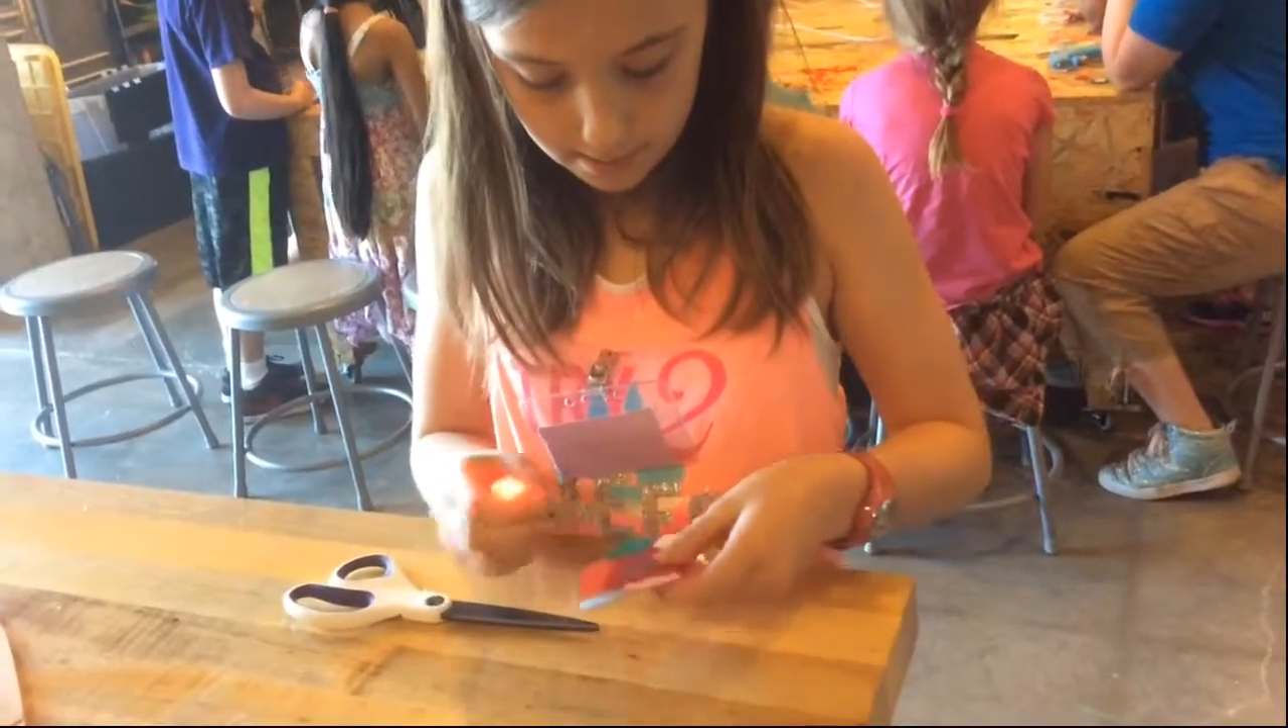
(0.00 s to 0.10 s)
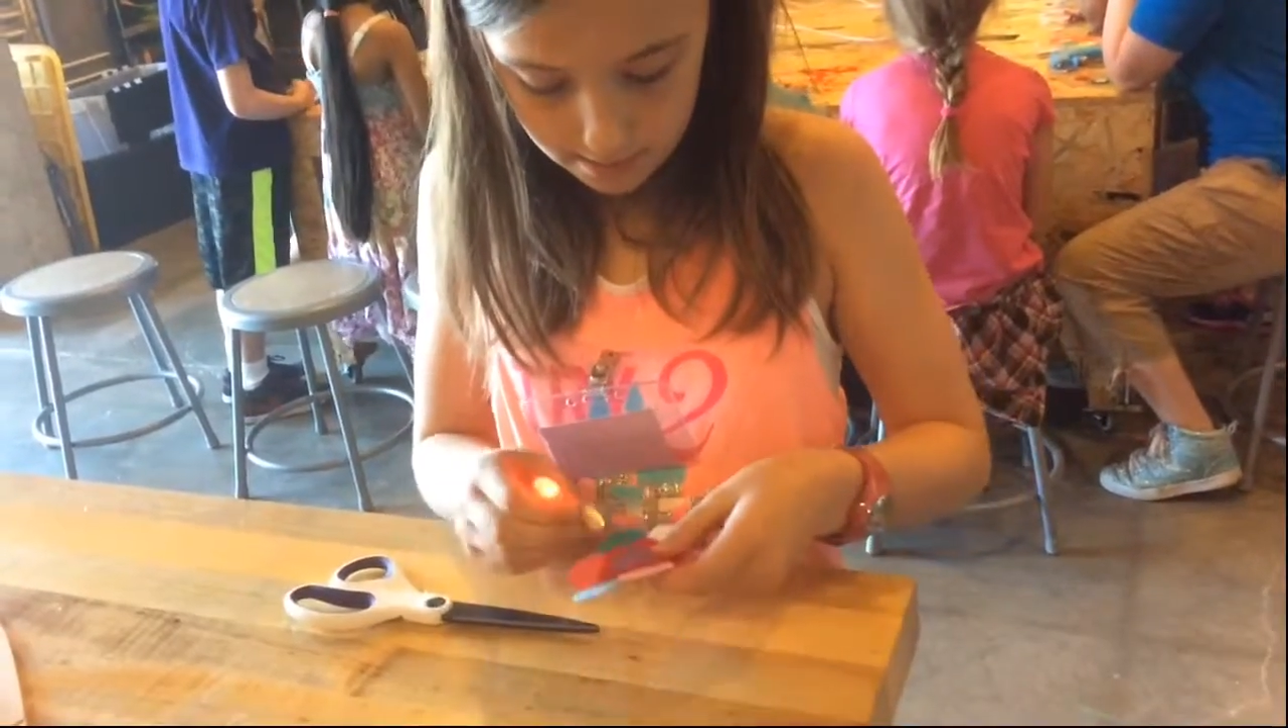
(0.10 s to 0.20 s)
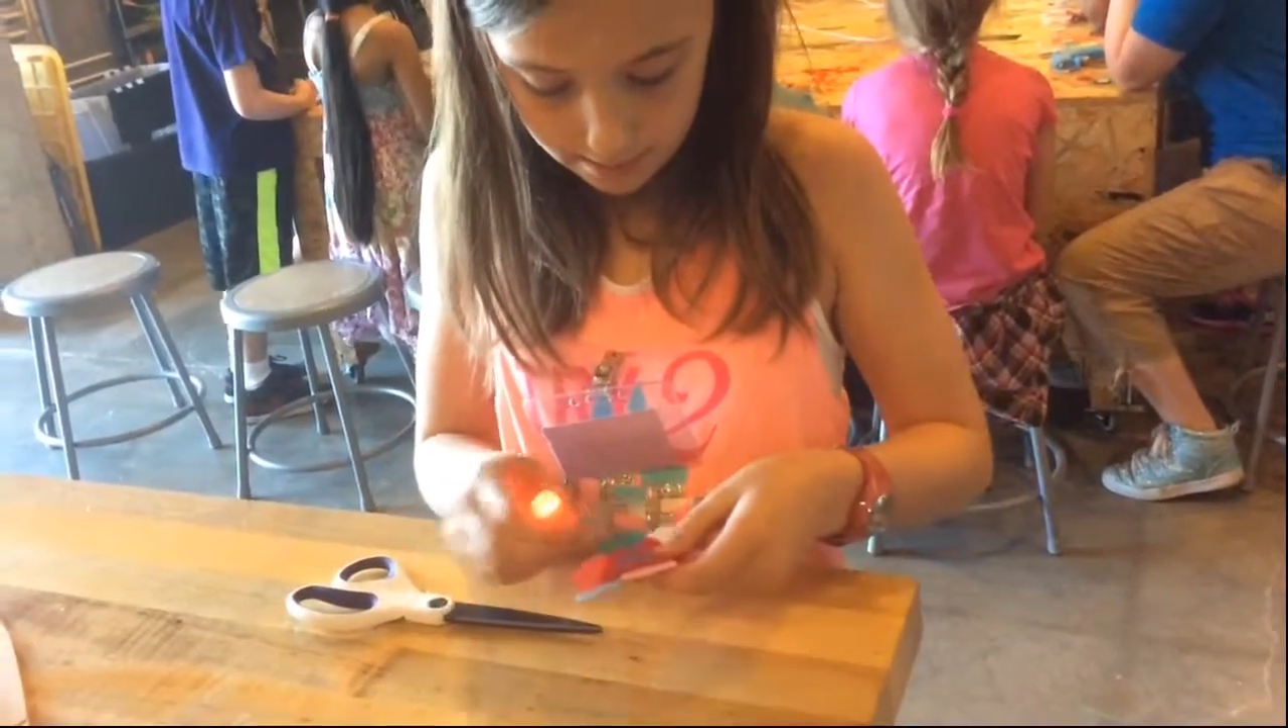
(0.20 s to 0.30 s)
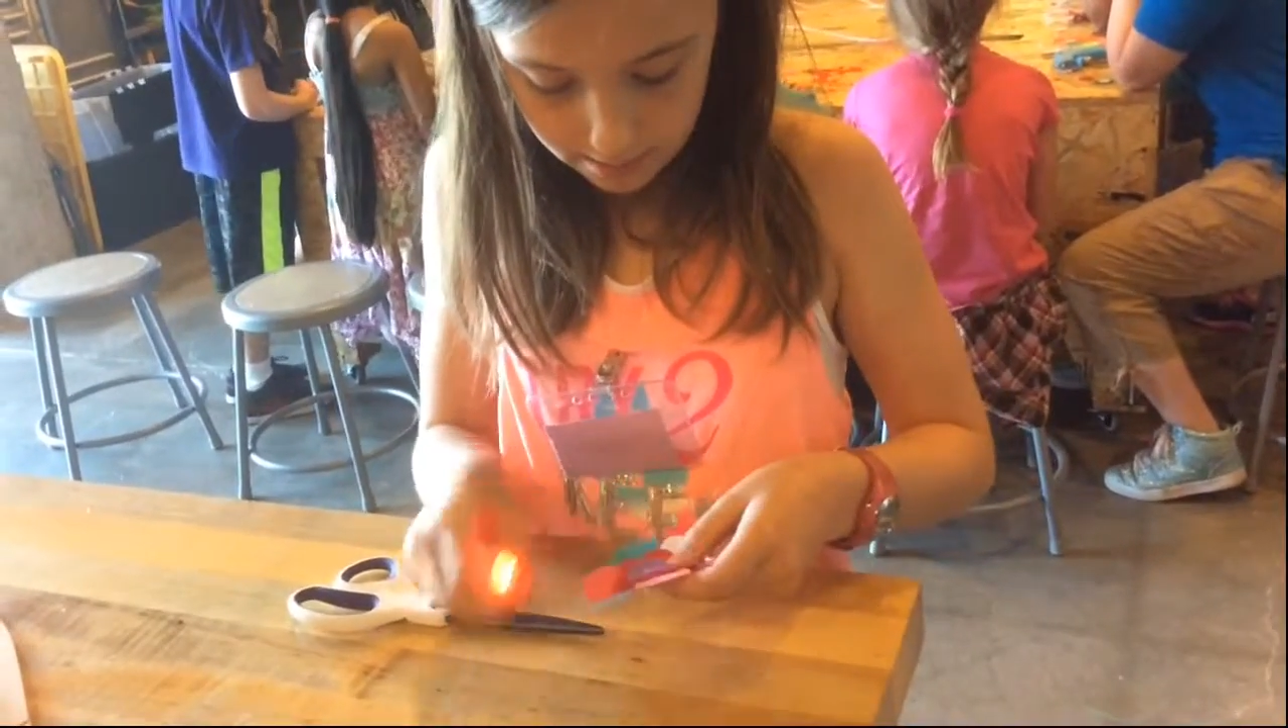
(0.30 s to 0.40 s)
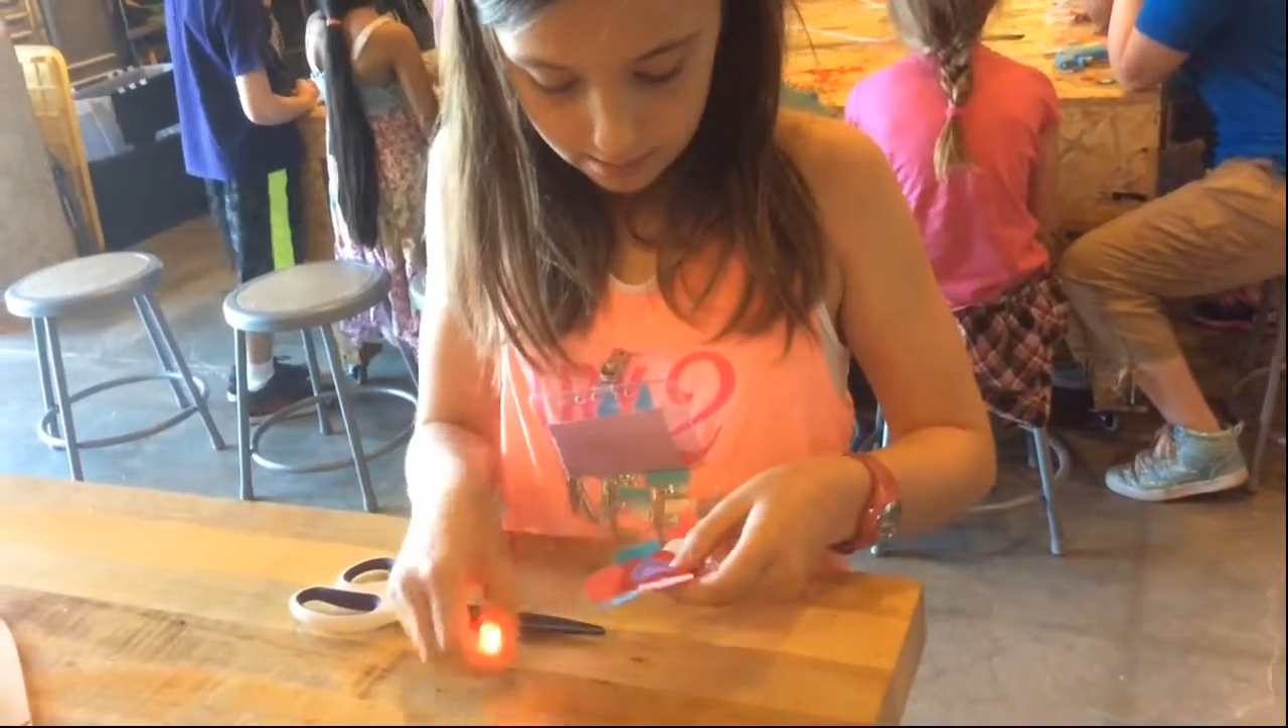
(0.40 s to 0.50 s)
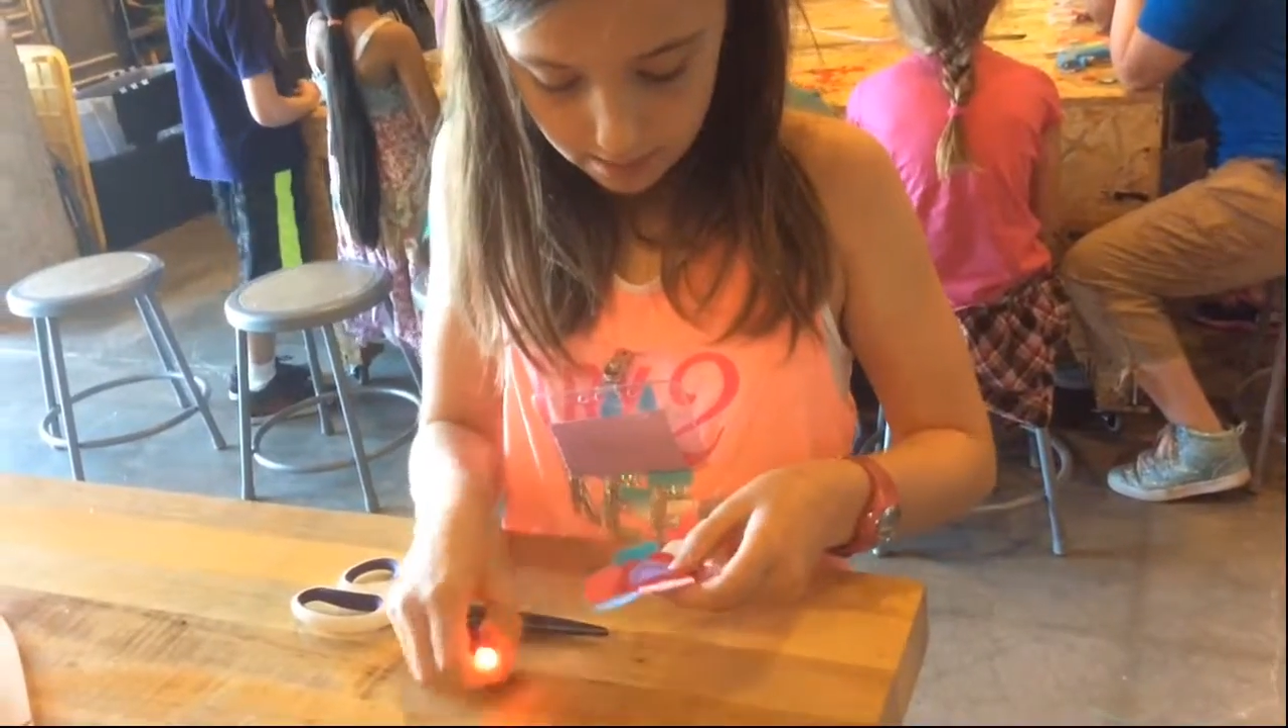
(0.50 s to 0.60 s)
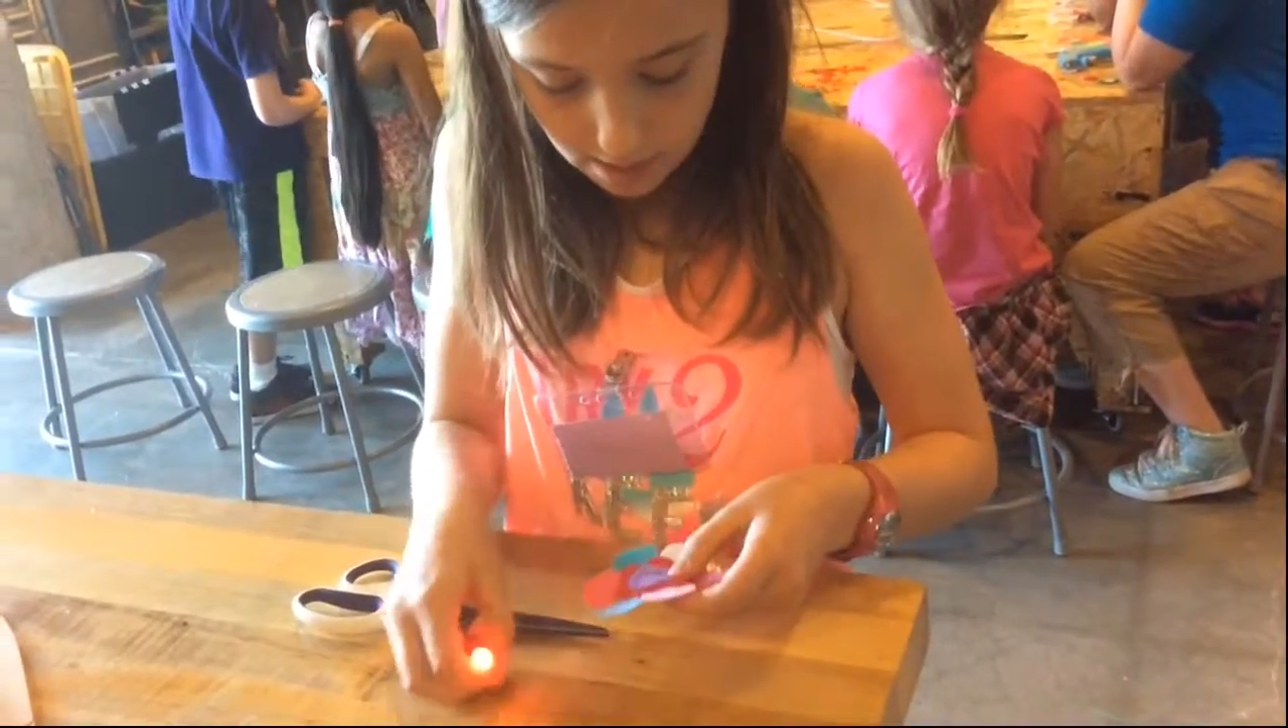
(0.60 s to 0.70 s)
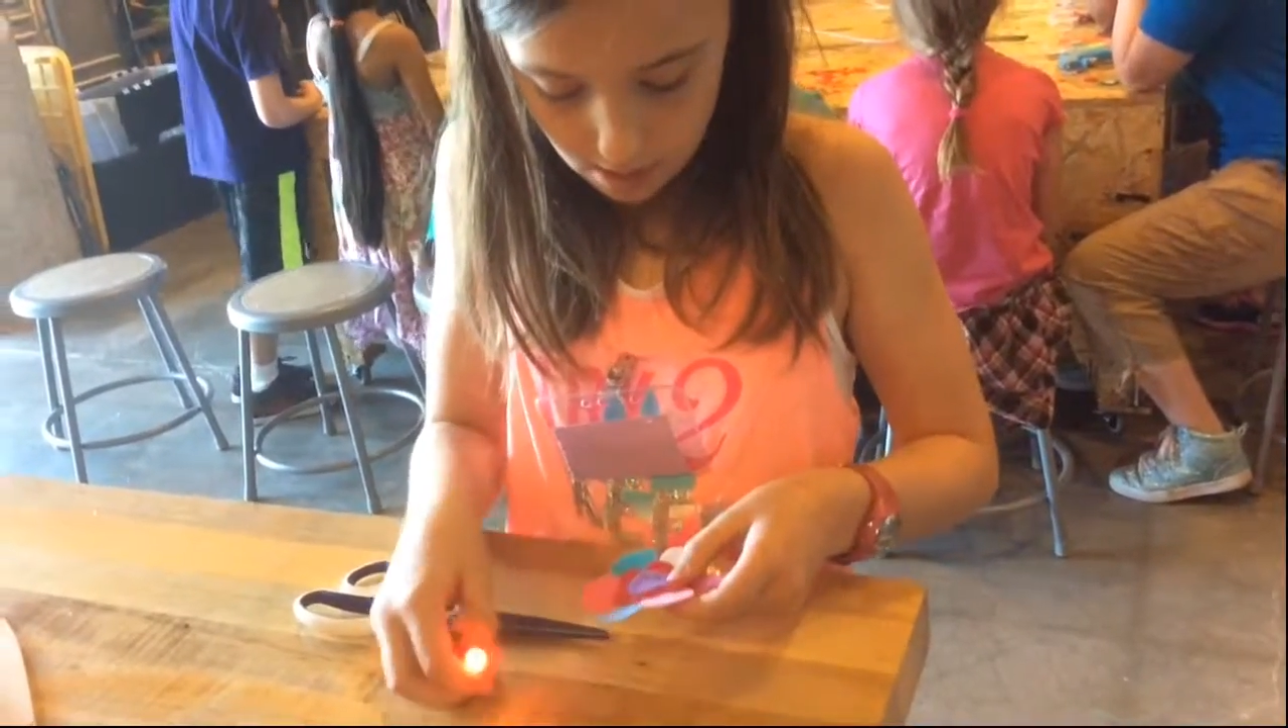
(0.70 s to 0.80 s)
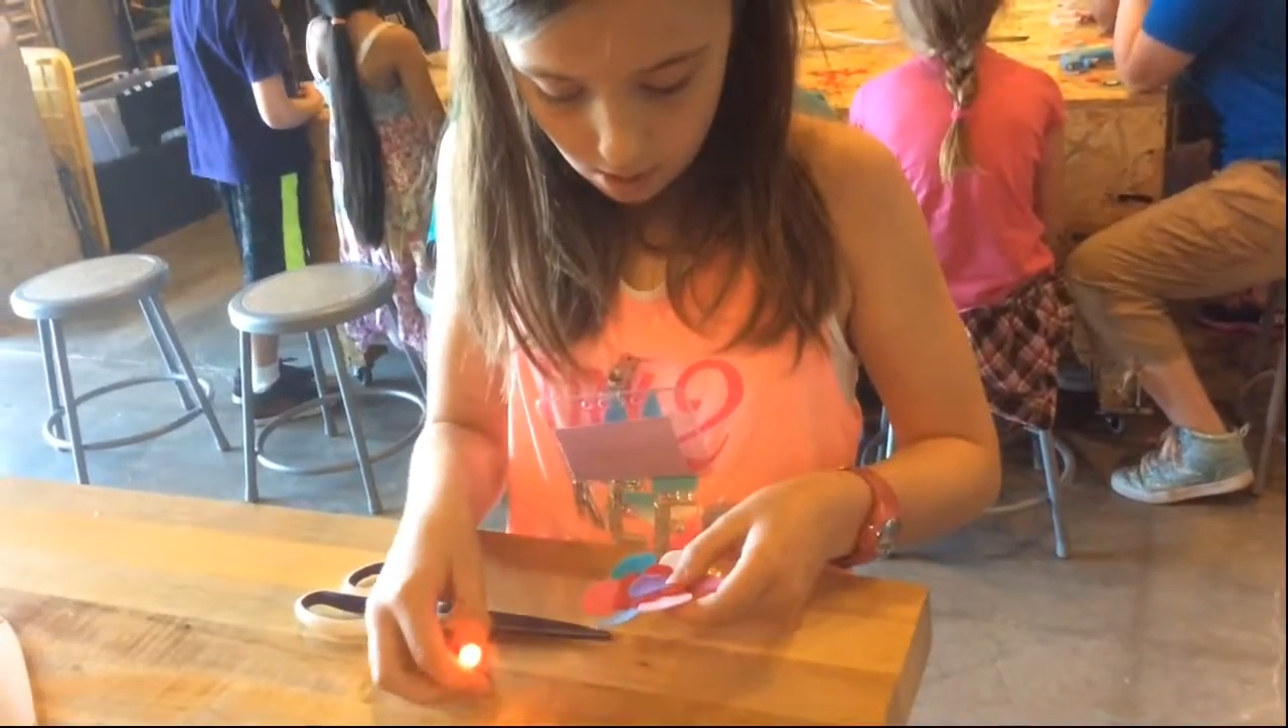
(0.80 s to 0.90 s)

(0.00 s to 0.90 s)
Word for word: like cut a